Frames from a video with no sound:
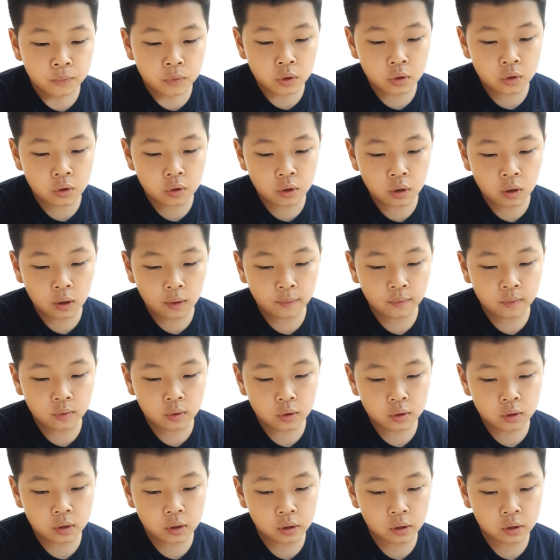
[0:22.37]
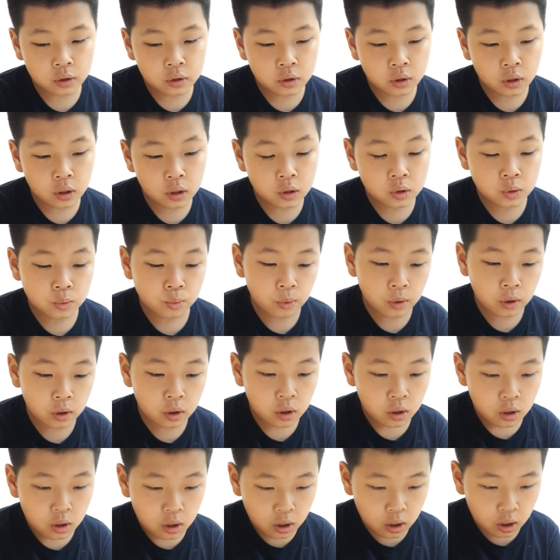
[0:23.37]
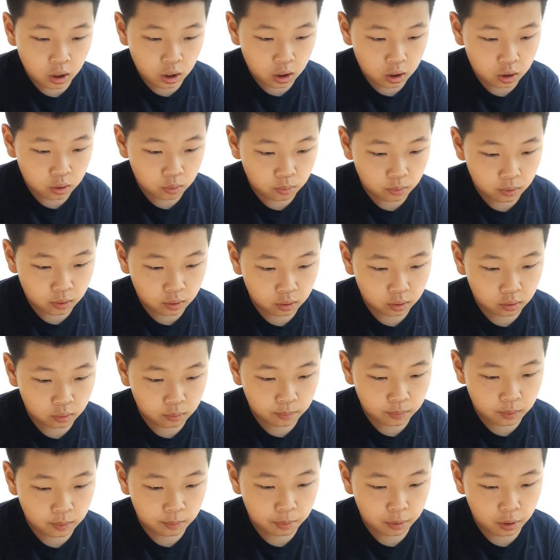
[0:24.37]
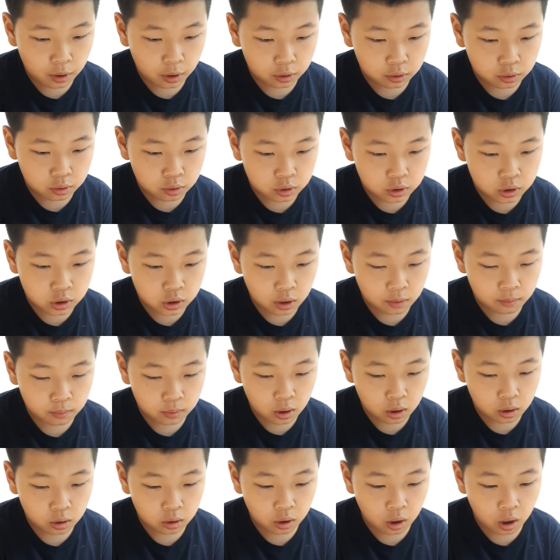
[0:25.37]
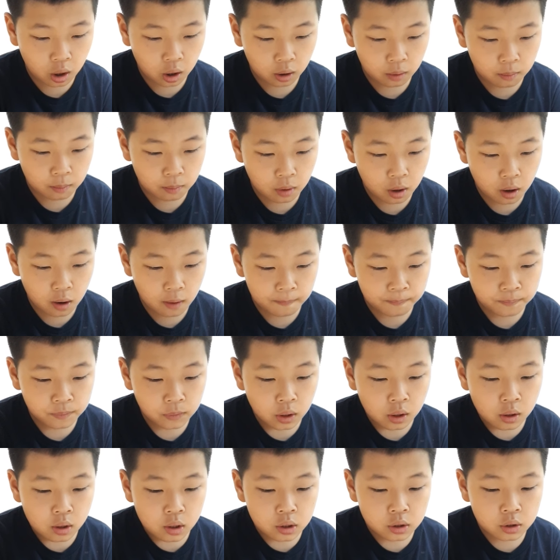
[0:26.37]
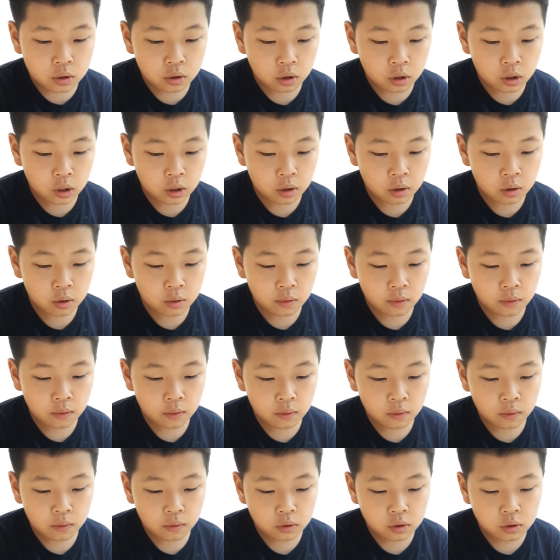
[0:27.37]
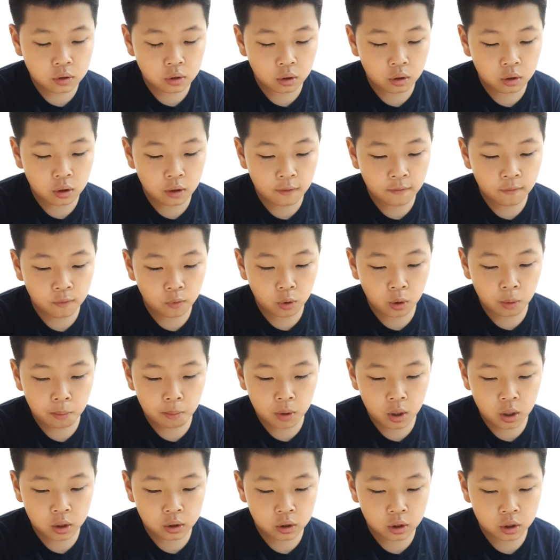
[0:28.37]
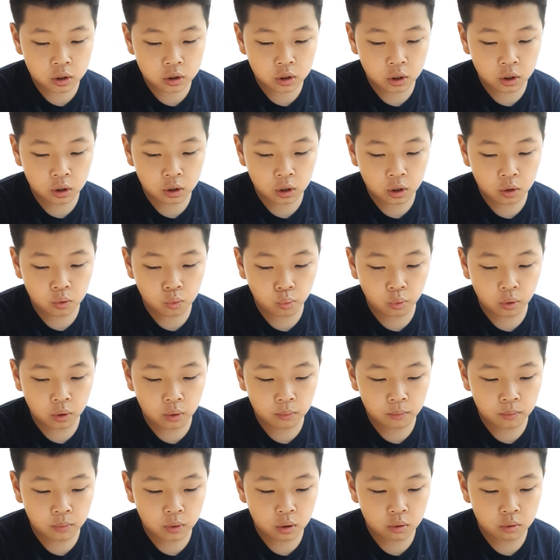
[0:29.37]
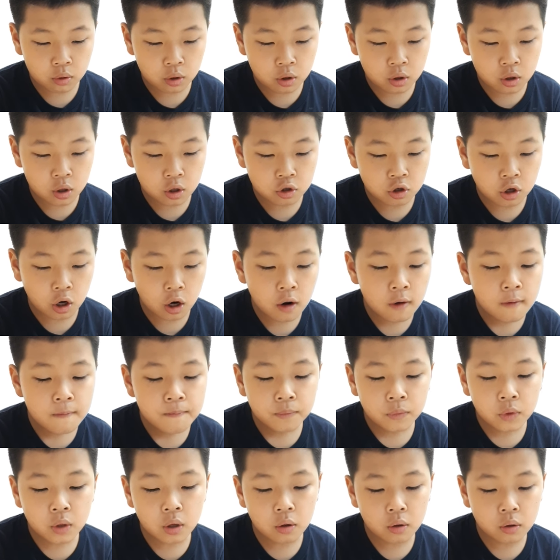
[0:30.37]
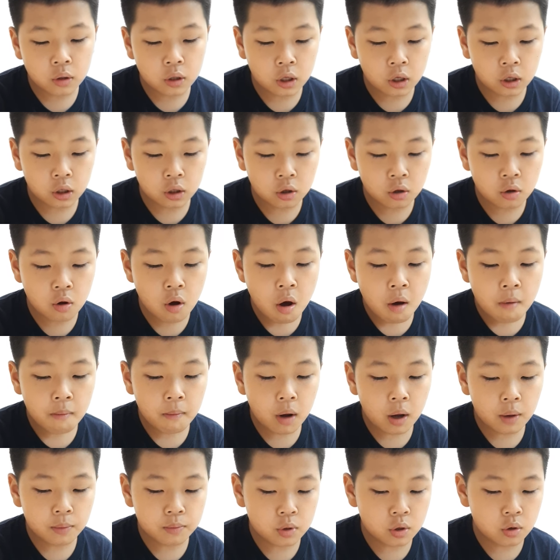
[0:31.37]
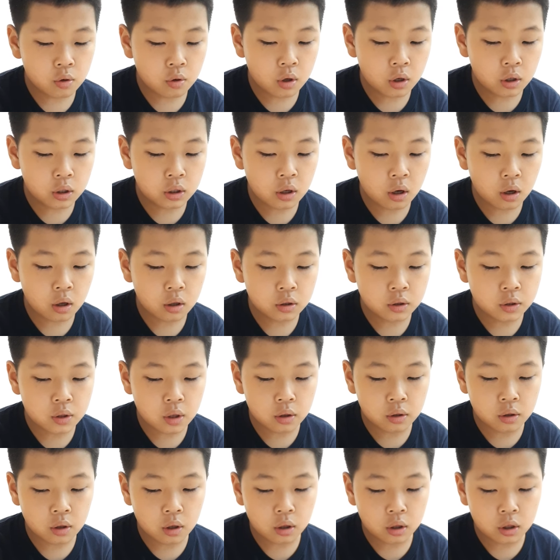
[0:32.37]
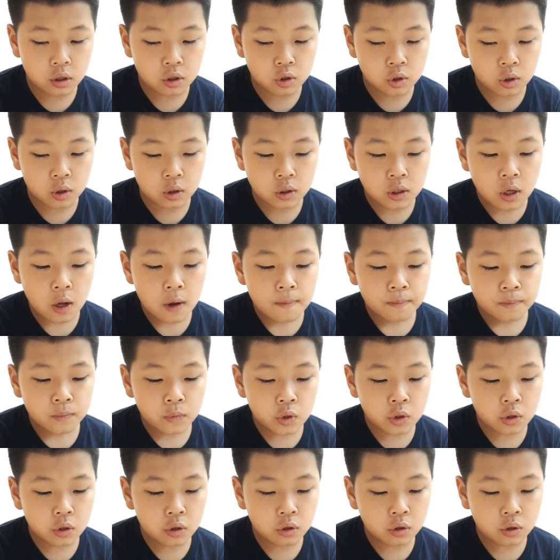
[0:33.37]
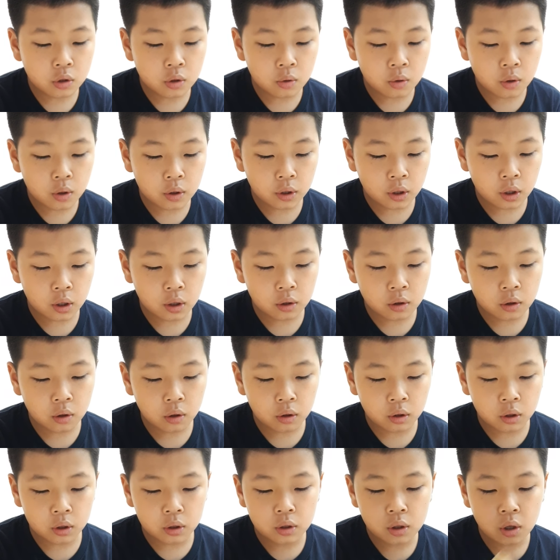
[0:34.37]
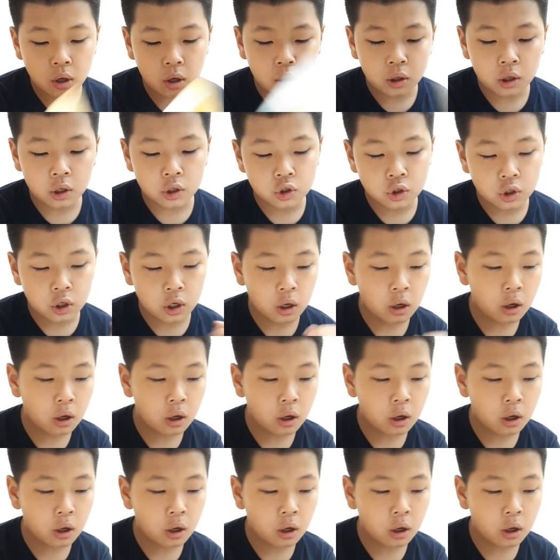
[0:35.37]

You have the test next week. I will be back to 7 o'clock. Mom, study for a math test. I need warm the yogurt. No, thank you. Mom, yogurt is not delicious. Jisoo and I call it yogurt.